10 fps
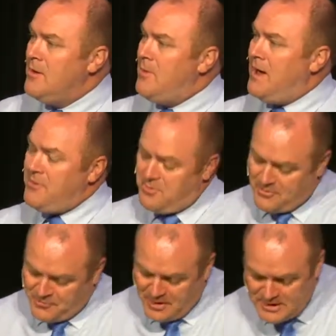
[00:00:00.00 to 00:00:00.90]
by their
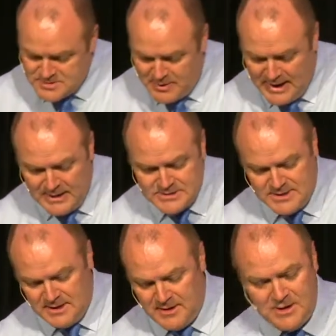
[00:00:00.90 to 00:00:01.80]
betrayed spouse,
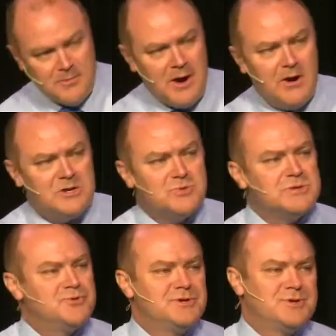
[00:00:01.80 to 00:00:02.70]
and then the marriage
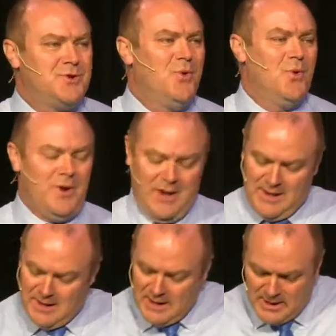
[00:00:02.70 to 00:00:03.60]
was restored, and
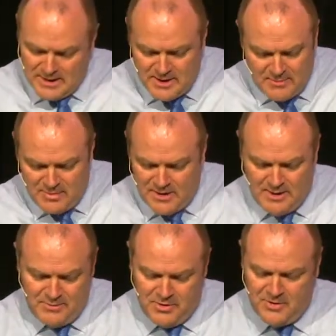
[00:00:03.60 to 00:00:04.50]
it ended up being
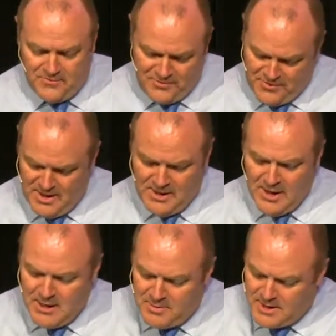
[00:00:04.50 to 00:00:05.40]
a beautiful thing,
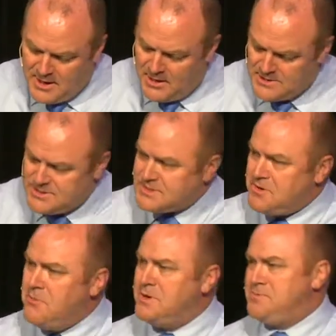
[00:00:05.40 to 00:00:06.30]
but it causes
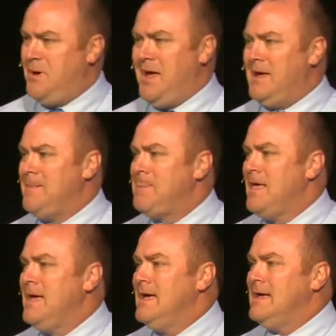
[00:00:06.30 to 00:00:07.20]
so much pain.
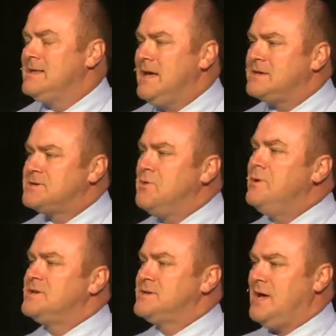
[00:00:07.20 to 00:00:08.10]
It takes so
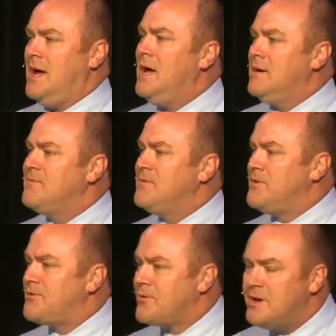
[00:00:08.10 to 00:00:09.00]
much time for the
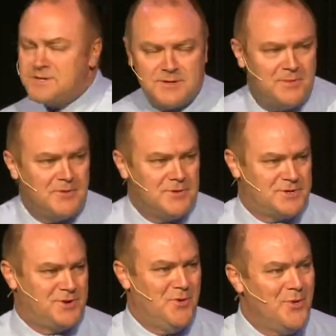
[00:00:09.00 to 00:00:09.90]
trust to be
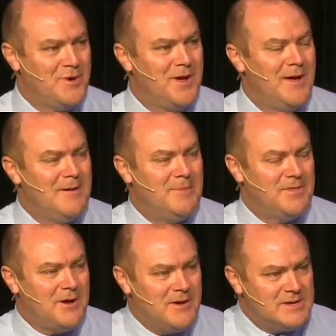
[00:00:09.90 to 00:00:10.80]
restored, but
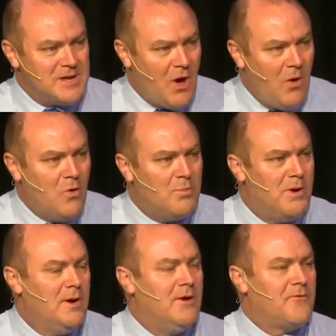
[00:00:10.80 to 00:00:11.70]
there is hope
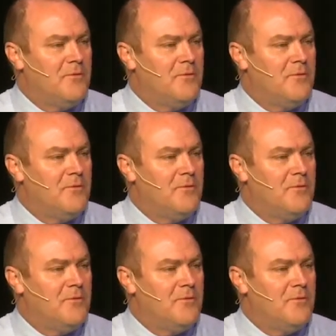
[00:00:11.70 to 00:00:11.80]
for